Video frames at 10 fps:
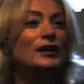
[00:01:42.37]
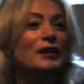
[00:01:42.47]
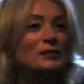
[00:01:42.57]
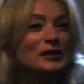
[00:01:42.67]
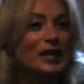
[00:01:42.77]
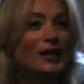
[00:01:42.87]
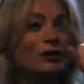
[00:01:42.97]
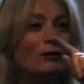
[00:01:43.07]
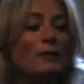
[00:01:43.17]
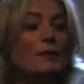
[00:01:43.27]
Let me tell
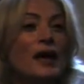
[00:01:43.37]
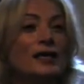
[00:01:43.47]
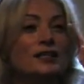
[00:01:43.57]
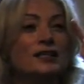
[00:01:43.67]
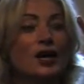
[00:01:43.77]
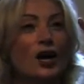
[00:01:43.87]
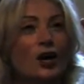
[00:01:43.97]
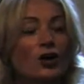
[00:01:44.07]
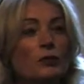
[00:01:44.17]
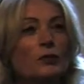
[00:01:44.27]
you, I met a
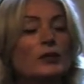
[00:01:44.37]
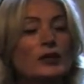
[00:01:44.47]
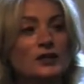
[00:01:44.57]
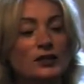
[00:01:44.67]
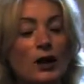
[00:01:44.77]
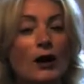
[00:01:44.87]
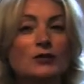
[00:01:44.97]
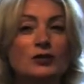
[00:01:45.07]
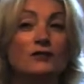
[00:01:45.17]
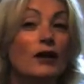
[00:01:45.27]
couple of weeks ago, I
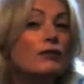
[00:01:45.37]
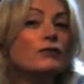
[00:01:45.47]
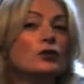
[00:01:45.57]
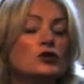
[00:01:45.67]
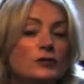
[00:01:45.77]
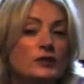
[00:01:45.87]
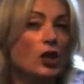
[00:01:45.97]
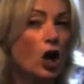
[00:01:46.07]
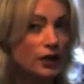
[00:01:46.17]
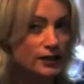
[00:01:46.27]
was very fortunate, I was on
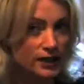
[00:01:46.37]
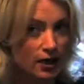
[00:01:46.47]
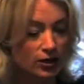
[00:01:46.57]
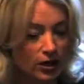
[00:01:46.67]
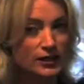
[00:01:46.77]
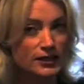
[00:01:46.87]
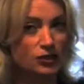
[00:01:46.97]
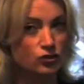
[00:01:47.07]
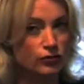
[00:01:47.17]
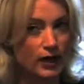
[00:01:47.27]
holiday in
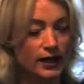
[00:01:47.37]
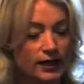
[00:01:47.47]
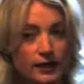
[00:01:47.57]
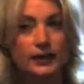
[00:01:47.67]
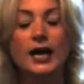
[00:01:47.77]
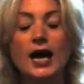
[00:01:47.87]
Sri Lanka,